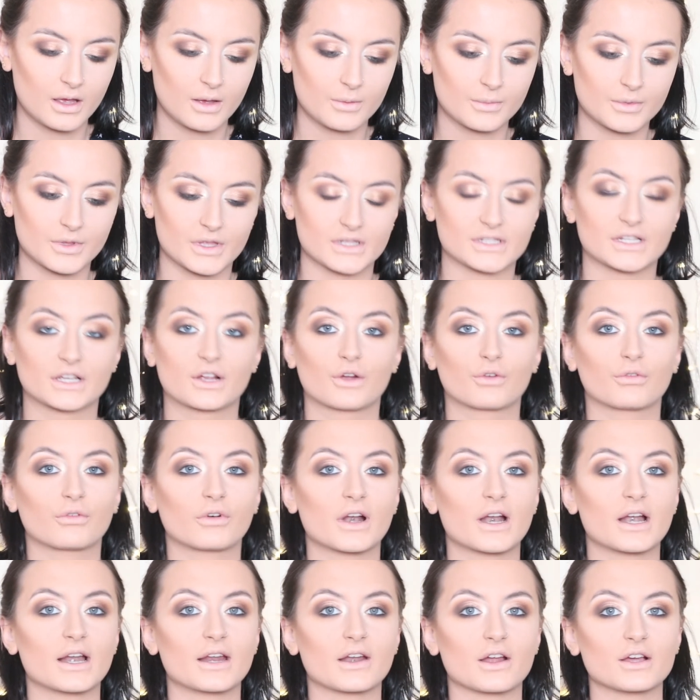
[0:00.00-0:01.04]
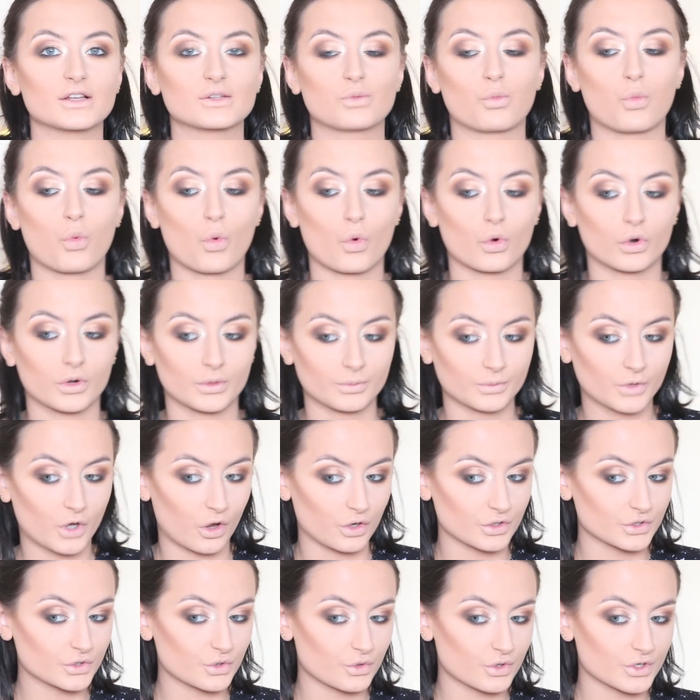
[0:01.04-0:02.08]
But that's like a really nice warm
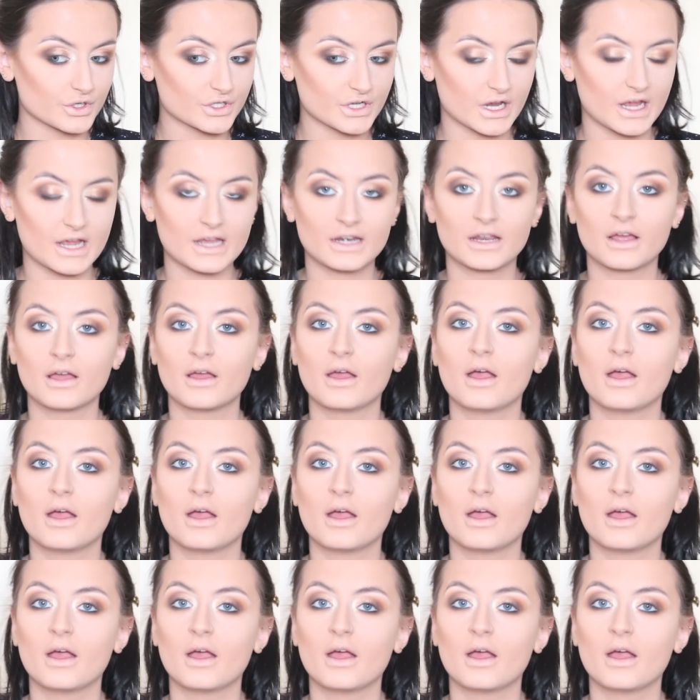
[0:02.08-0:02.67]
contour shade.